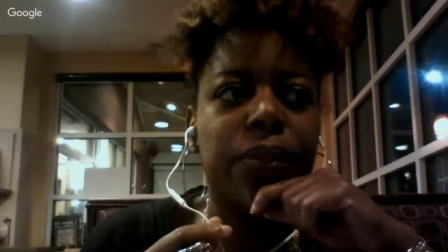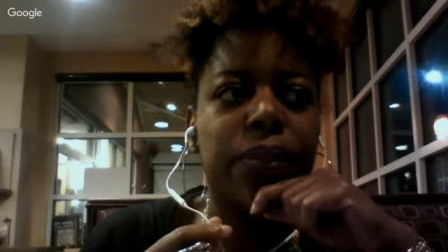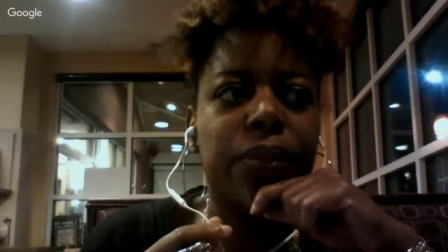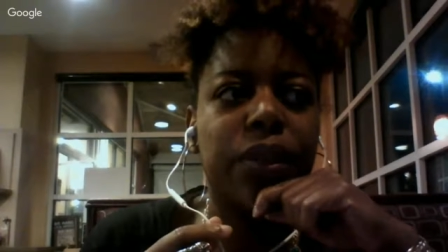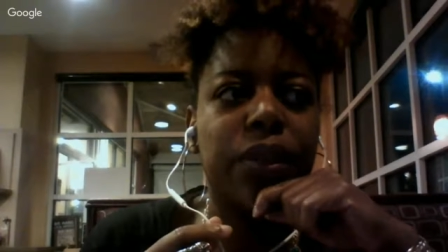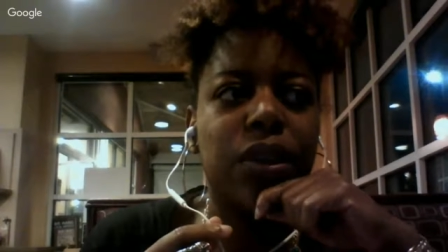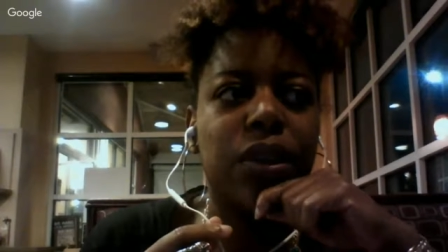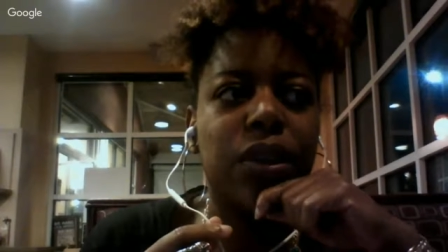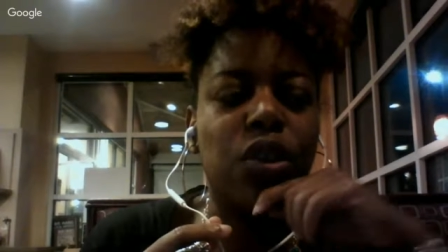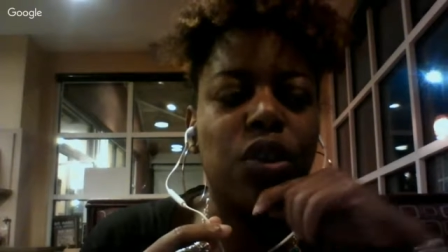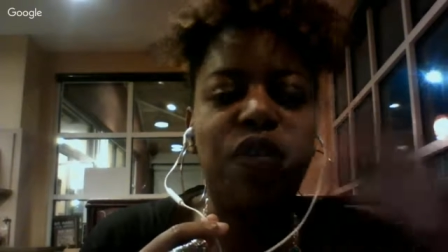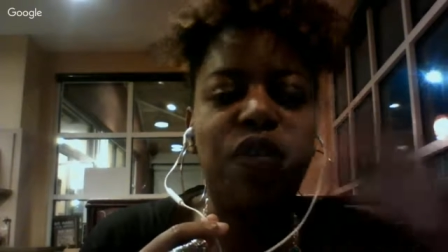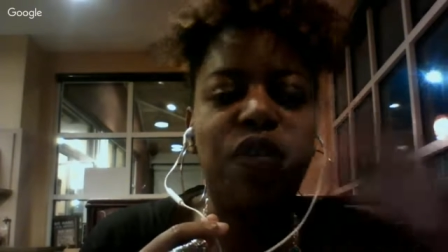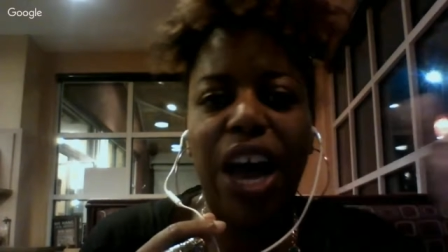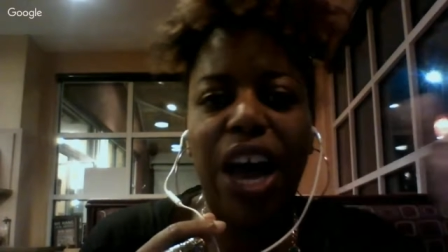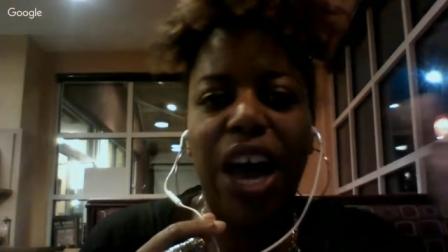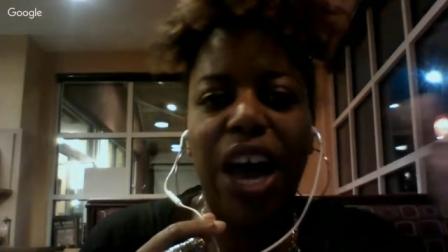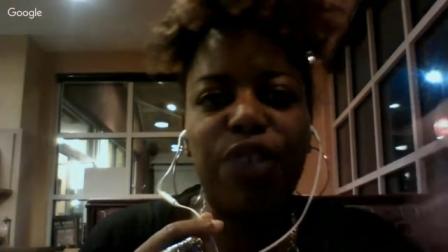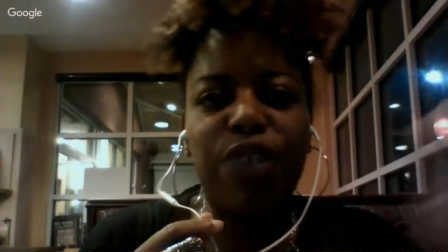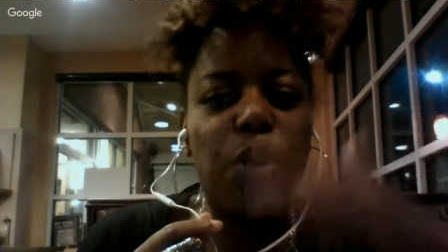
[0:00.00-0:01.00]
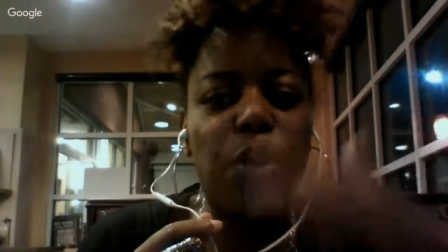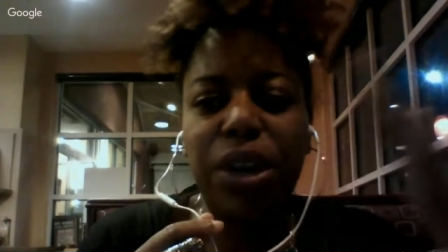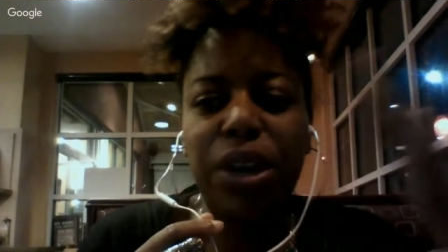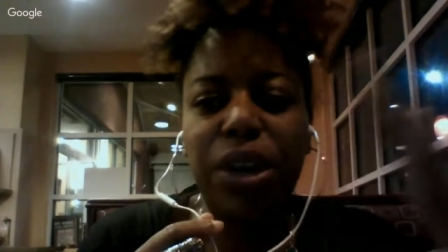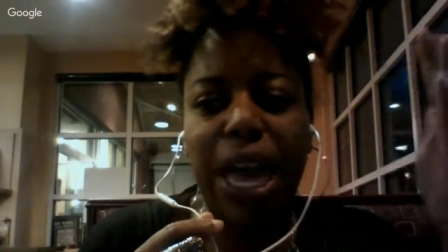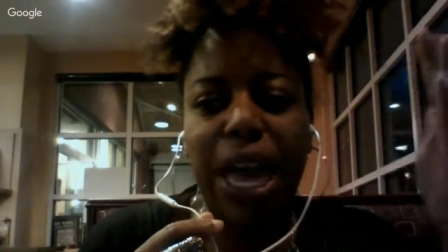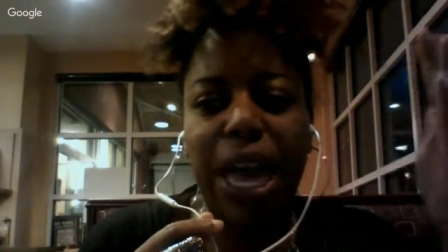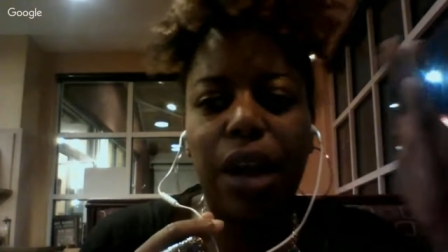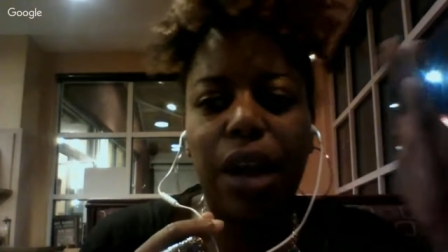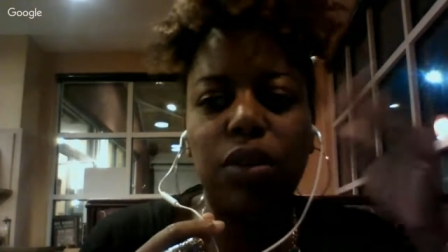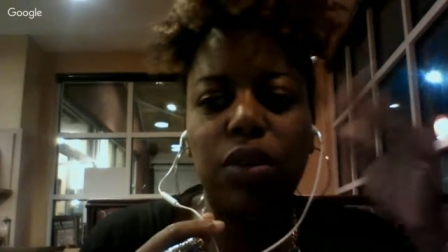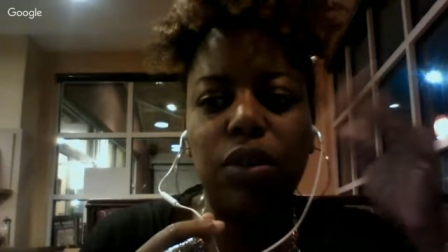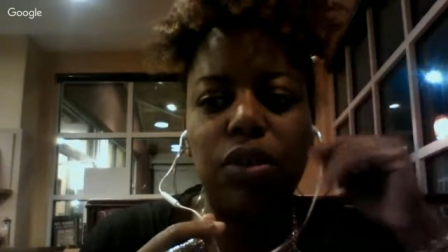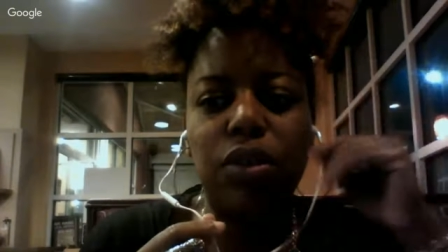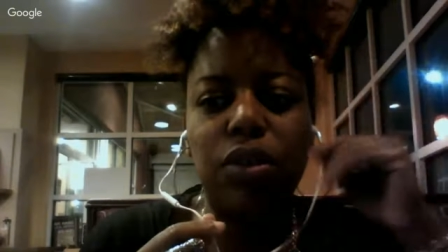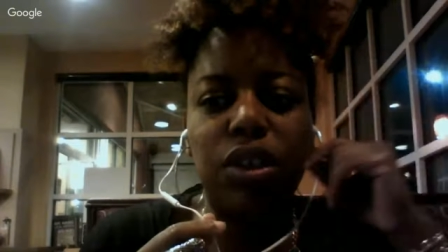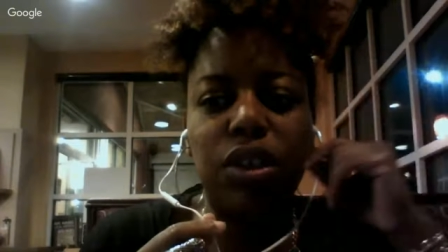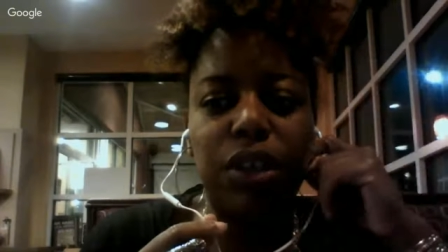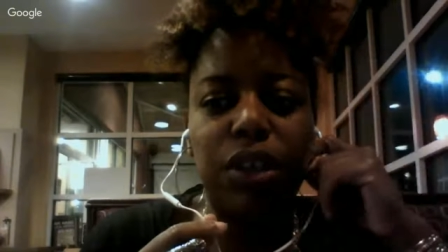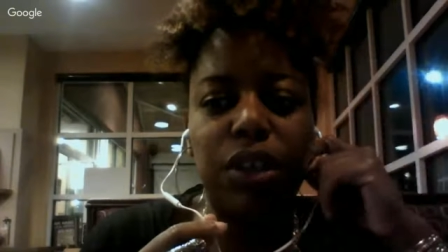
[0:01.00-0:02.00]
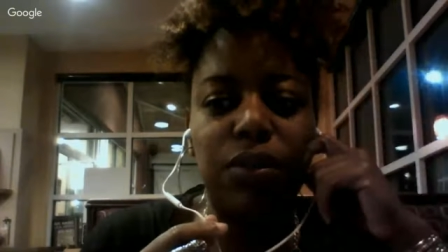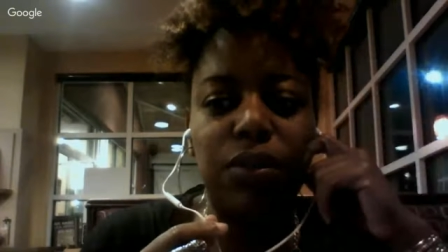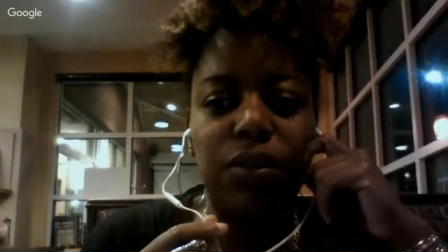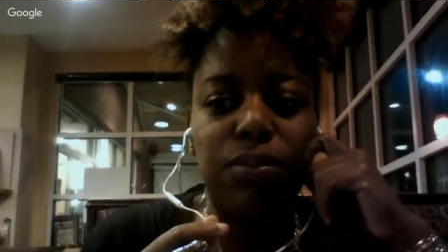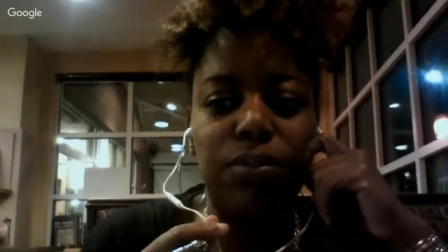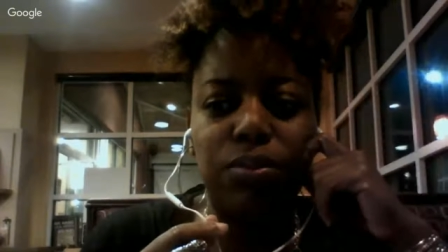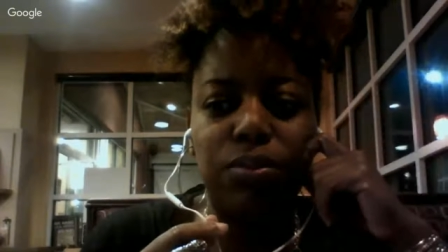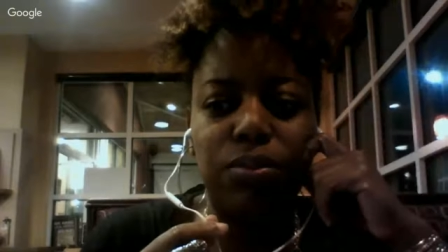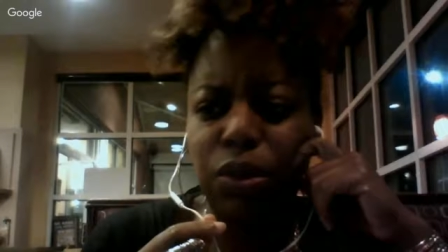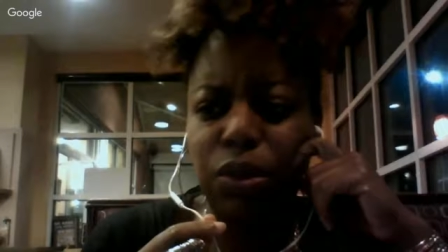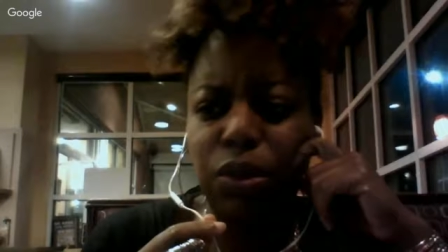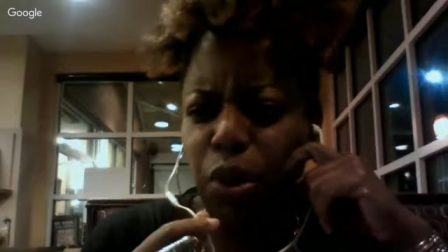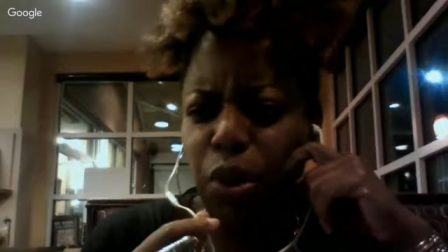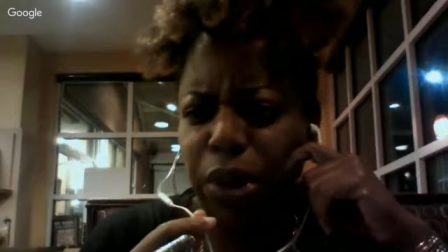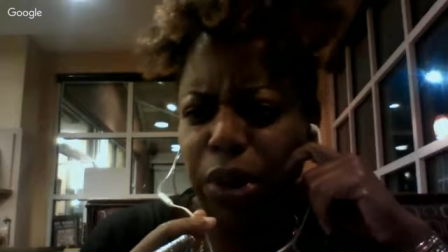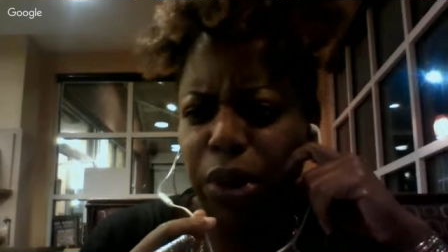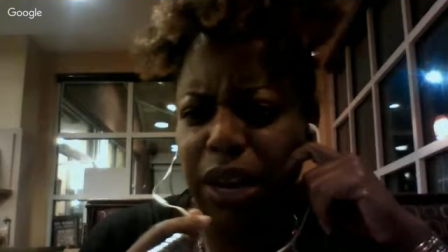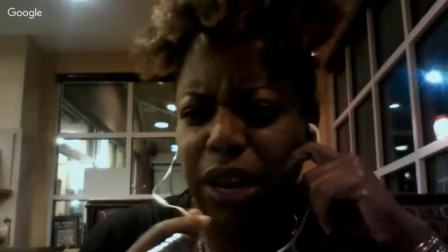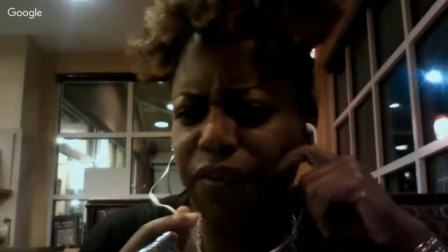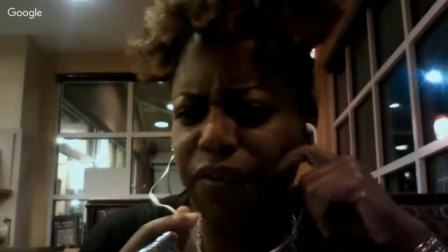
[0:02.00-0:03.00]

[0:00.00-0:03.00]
so fast forward now, what were we in?